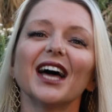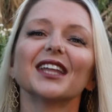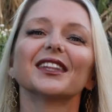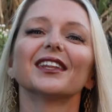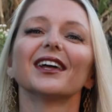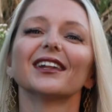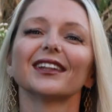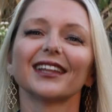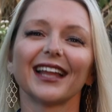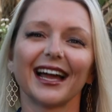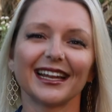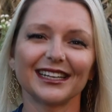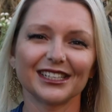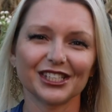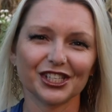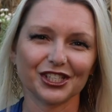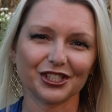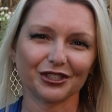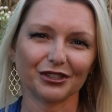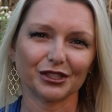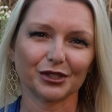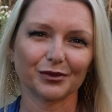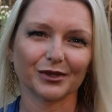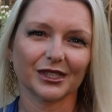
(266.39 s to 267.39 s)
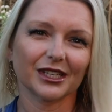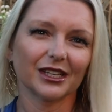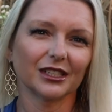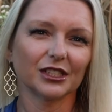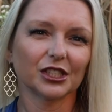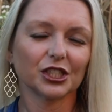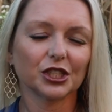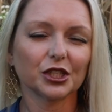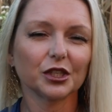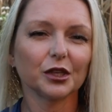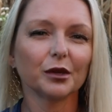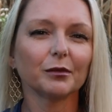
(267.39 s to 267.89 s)
The lettuce juice was
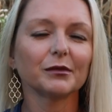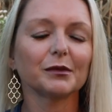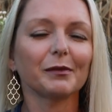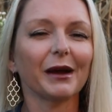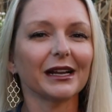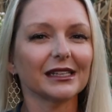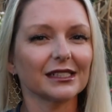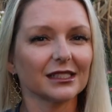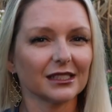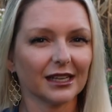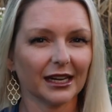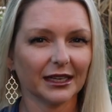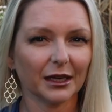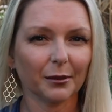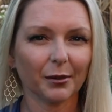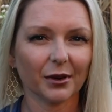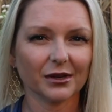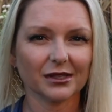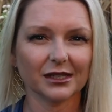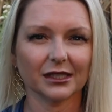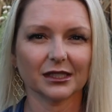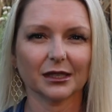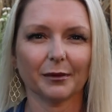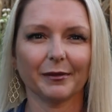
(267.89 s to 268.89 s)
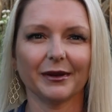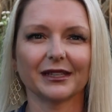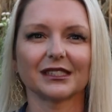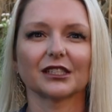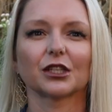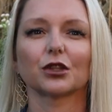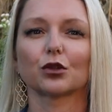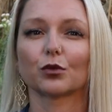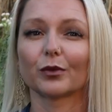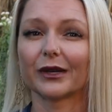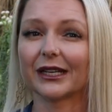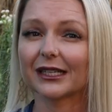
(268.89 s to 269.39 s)
consumed by study
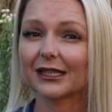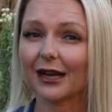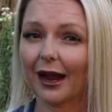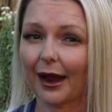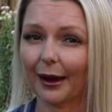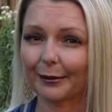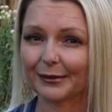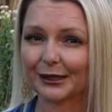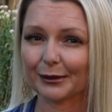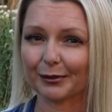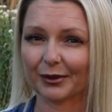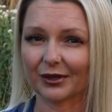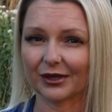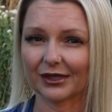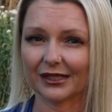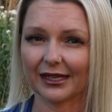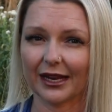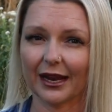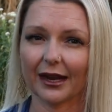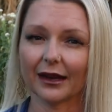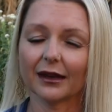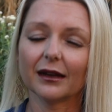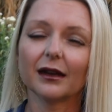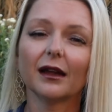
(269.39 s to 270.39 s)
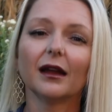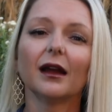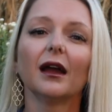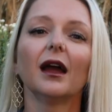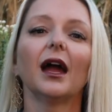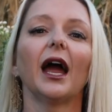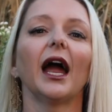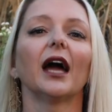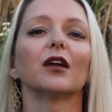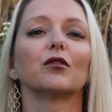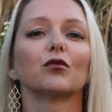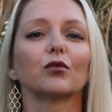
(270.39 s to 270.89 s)
participants three times per day,
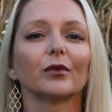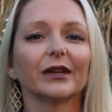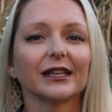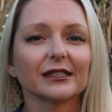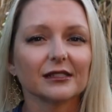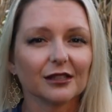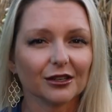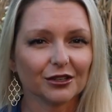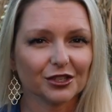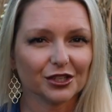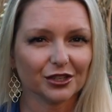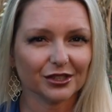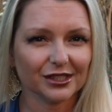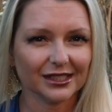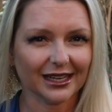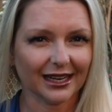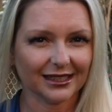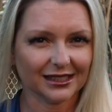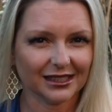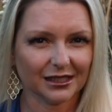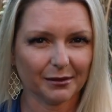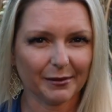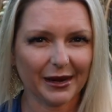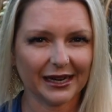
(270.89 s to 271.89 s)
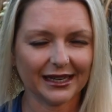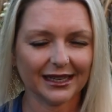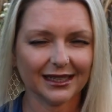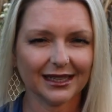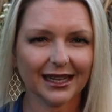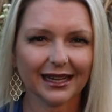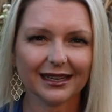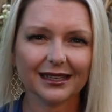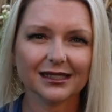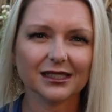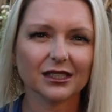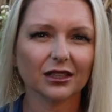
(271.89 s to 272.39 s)
and researchers estimated
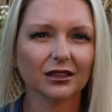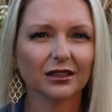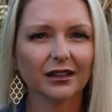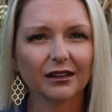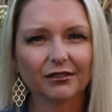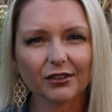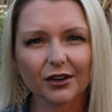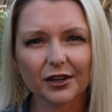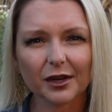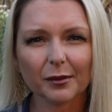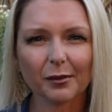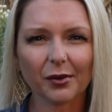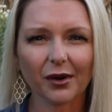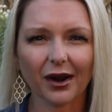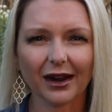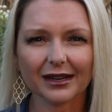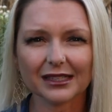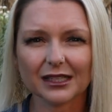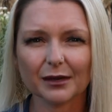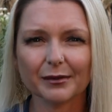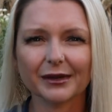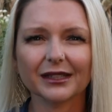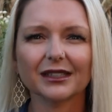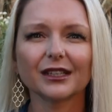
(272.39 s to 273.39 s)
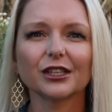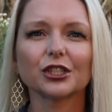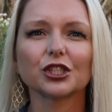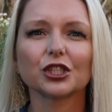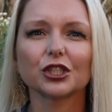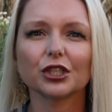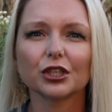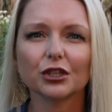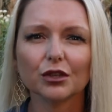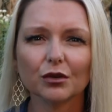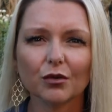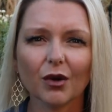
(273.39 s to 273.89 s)
that it delivered approximately
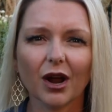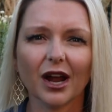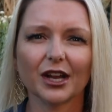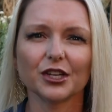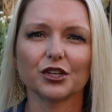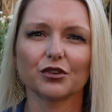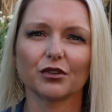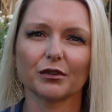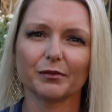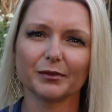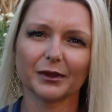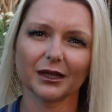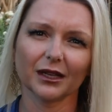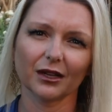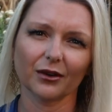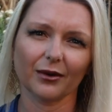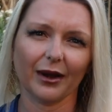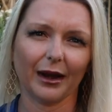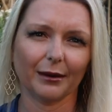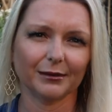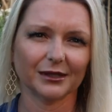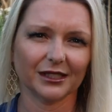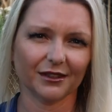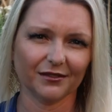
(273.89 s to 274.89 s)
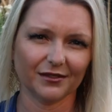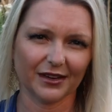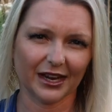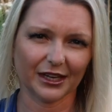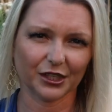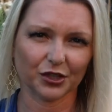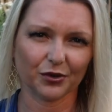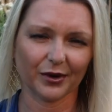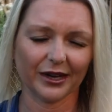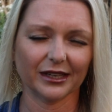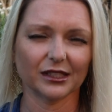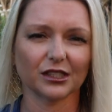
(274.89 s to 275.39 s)
two hundred milligrams of
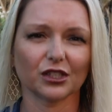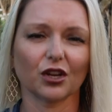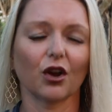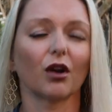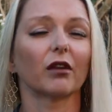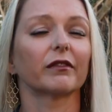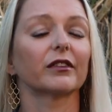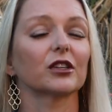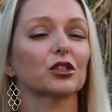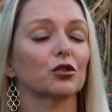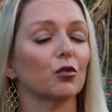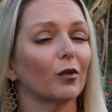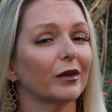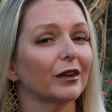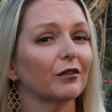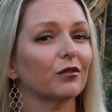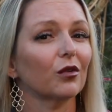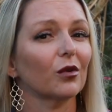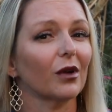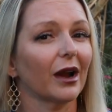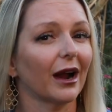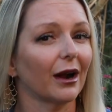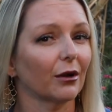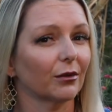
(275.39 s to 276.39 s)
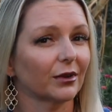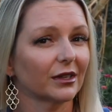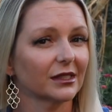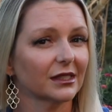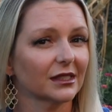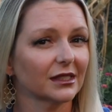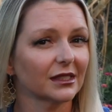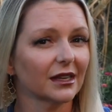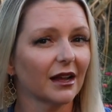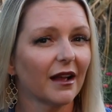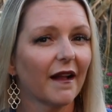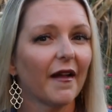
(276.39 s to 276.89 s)
nitrates over twenty-four
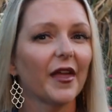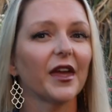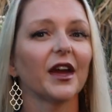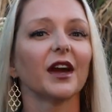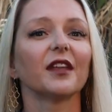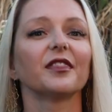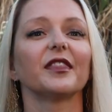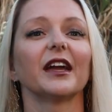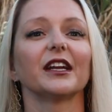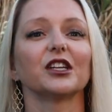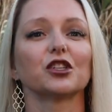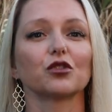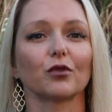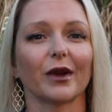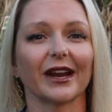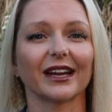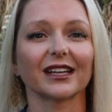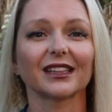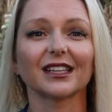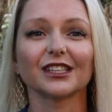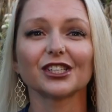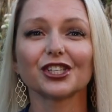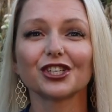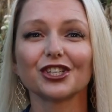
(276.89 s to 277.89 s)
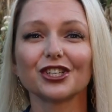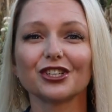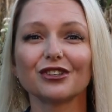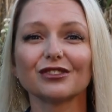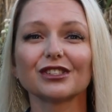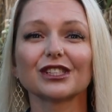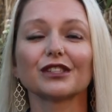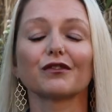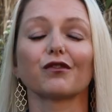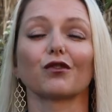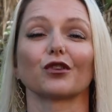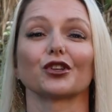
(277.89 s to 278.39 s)
hours. They drank this
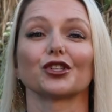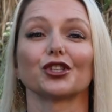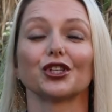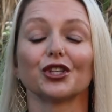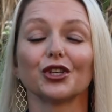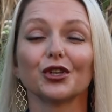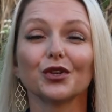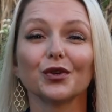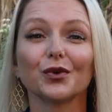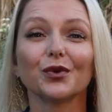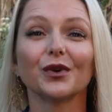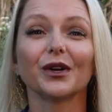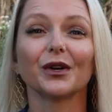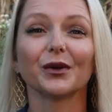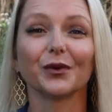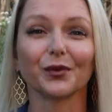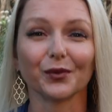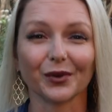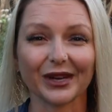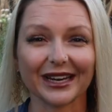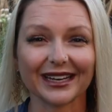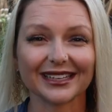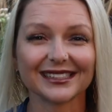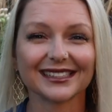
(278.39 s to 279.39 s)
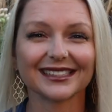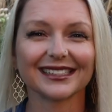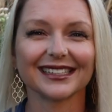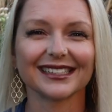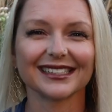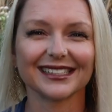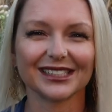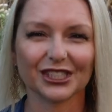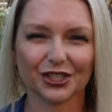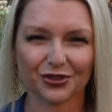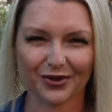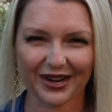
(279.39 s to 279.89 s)
juice for two weeks
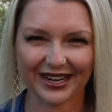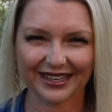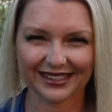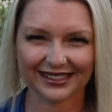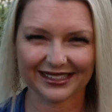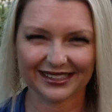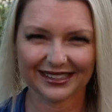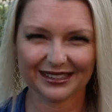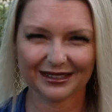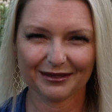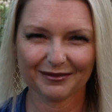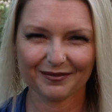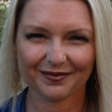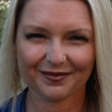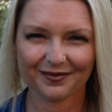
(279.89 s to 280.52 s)
straight.